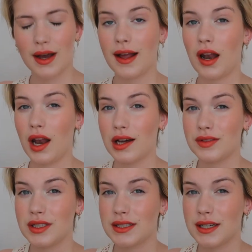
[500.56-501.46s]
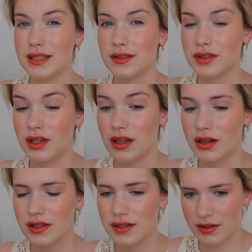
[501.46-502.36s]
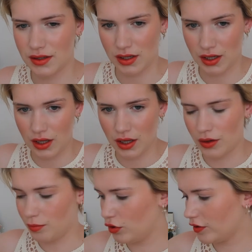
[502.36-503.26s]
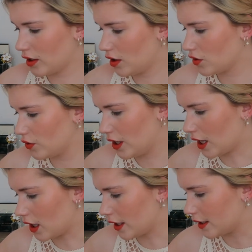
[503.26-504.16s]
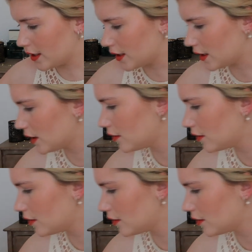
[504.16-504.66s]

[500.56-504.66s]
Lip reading: I love these kinds of colors. Moving on to the eyes,